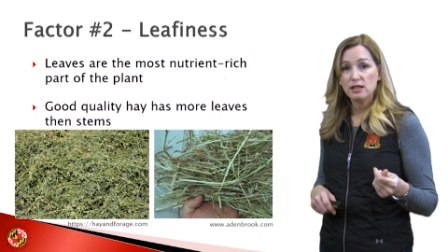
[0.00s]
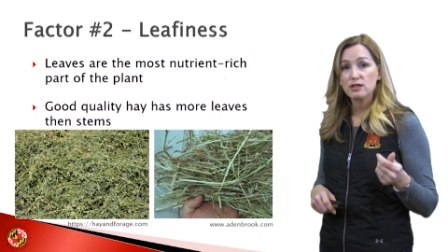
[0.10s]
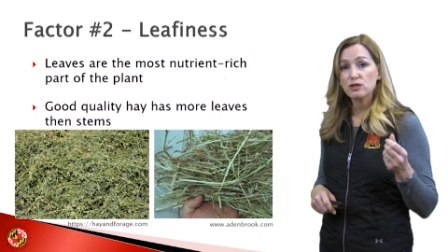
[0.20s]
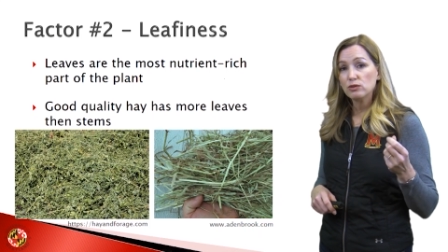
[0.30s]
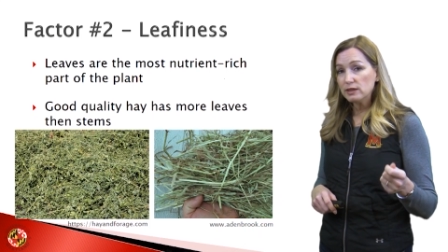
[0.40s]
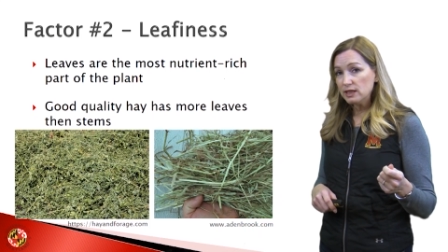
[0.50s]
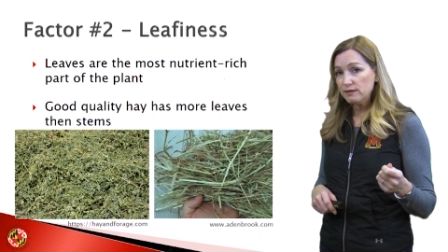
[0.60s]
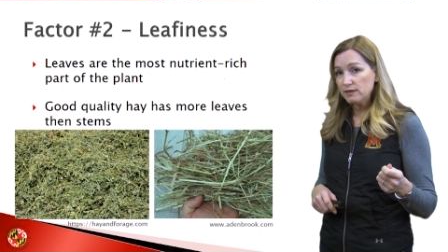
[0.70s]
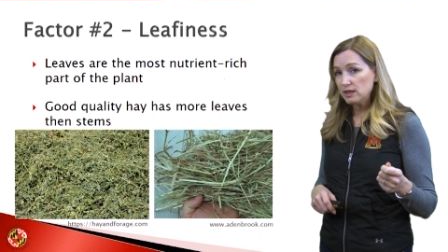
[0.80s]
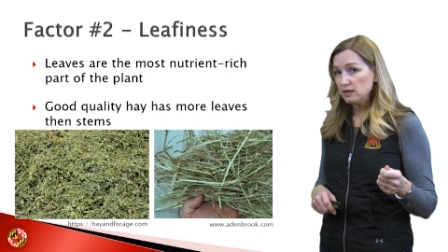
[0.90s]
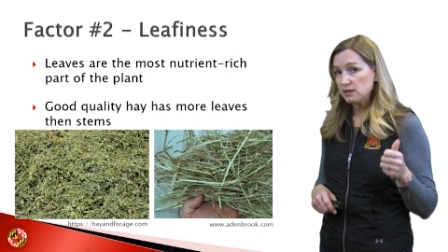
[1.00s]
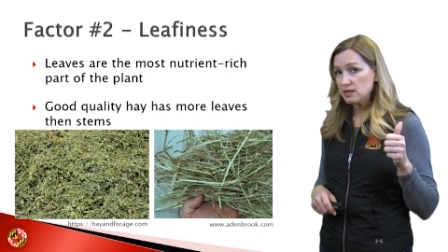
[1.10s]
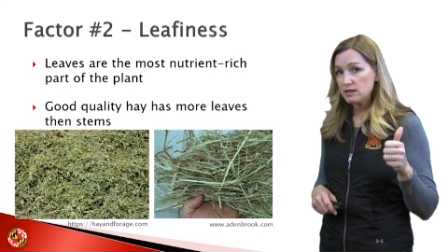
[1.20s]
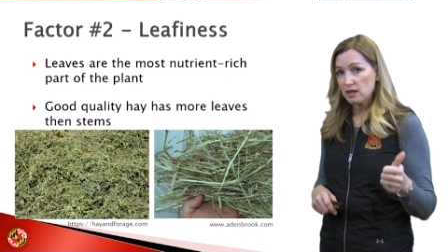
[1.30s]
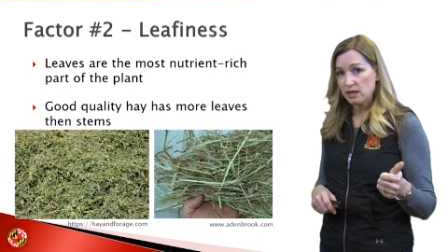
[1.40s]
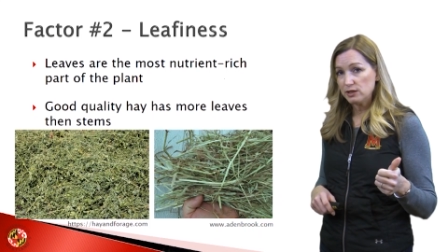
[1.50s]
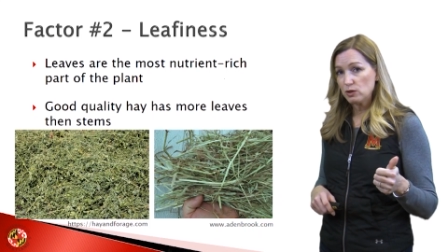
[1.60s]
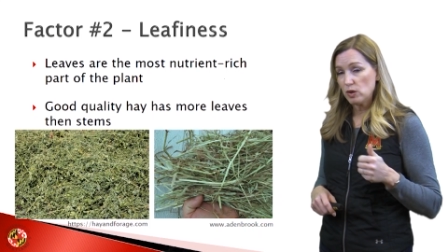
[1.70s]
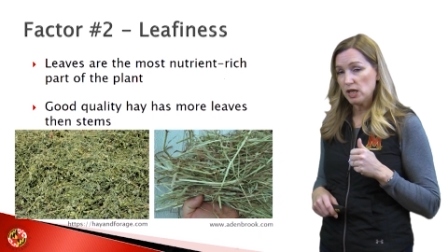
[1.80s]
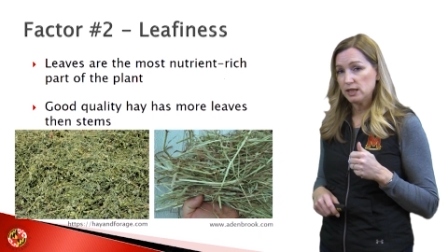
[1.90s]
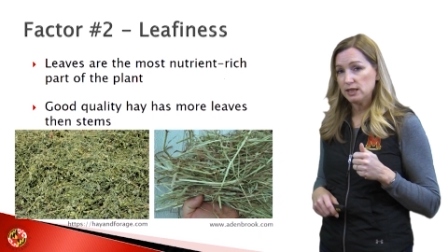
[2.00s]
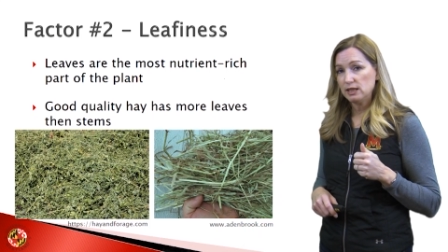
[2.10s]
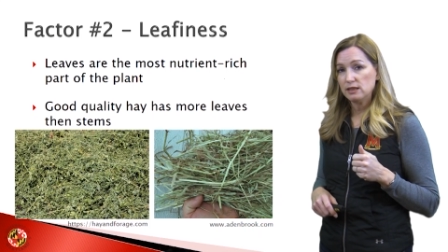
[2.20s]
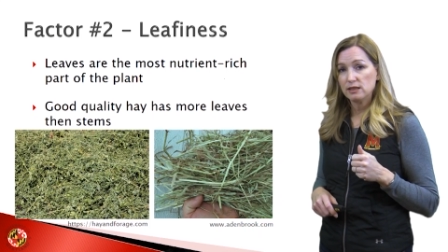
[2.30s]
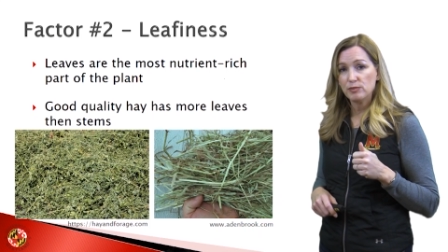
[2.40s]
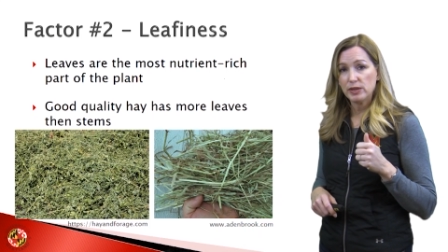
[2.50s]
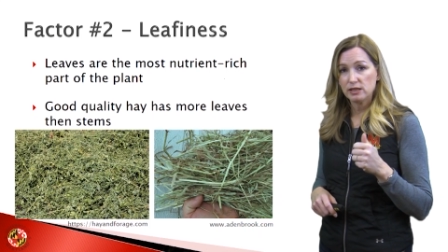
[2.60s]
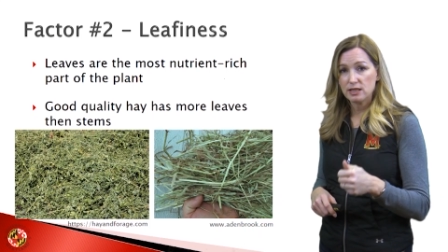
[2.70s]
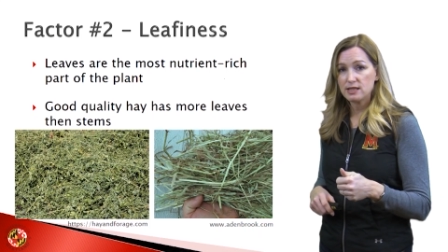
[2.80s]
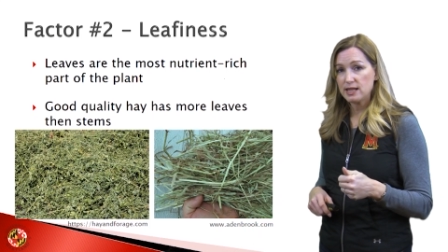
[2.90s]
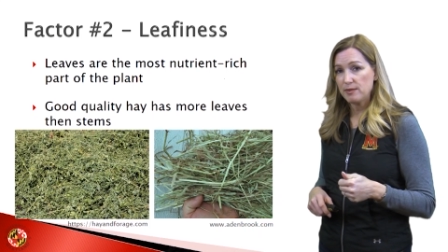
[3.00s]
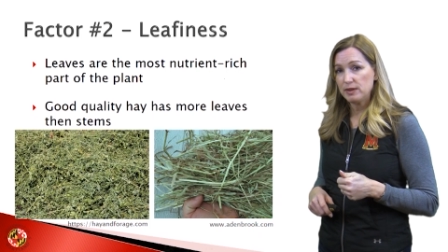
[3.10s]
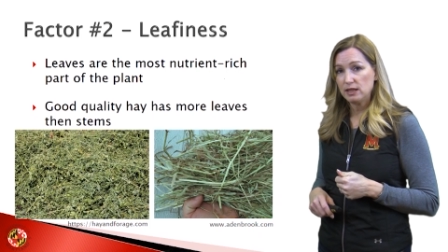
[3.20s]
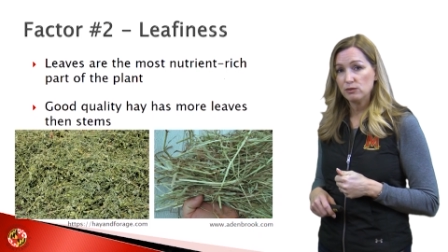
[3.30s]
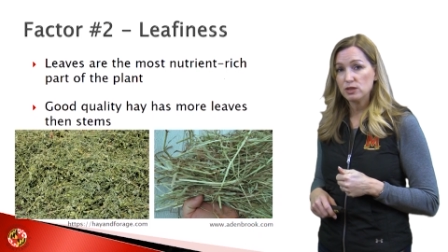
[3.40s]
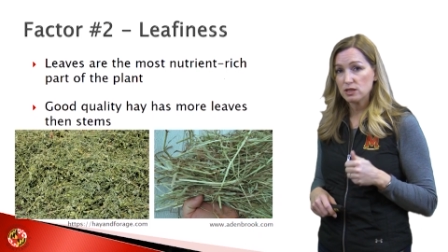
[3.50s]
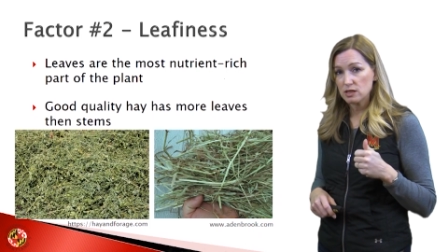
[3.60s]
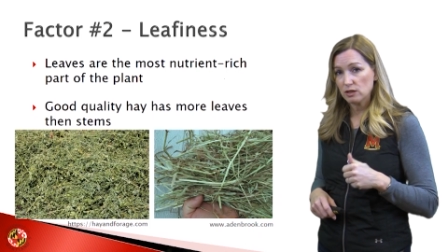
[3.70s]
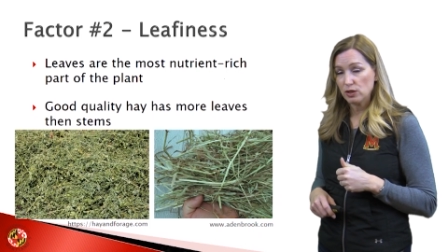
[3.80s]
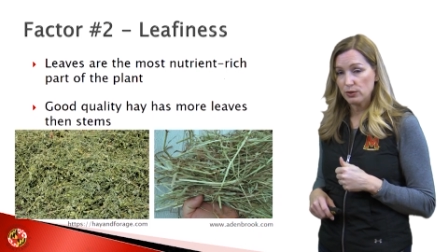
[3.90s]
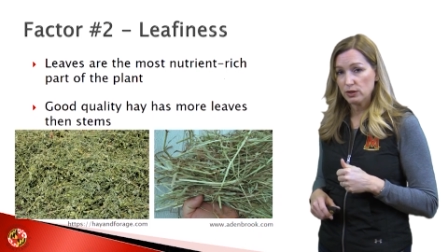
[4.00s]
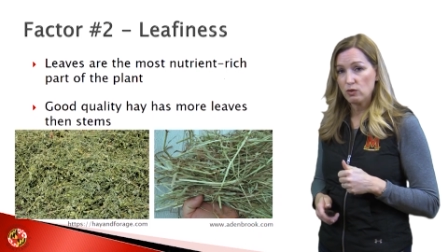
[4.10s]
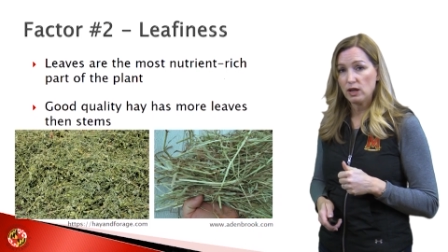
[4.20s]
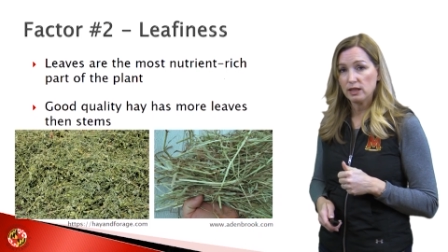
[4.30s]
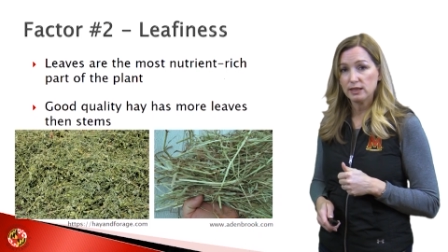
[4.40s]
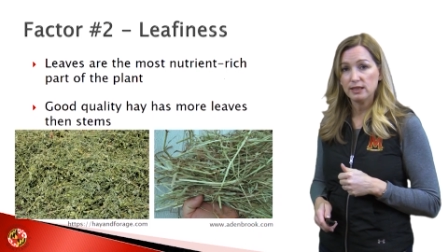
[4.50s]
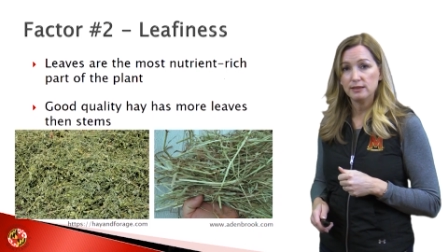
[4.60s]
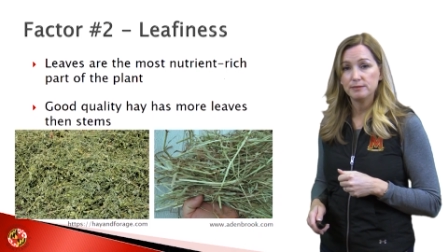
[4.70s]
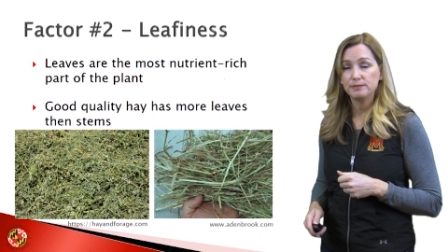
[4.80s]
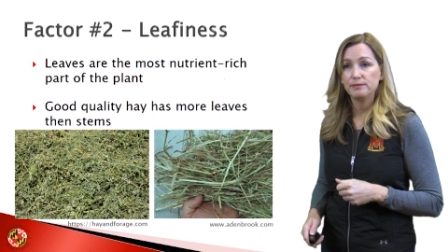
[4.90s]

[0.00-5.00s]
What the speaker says: So leafy is a higher quality compared to stemmy, which is a lower quality.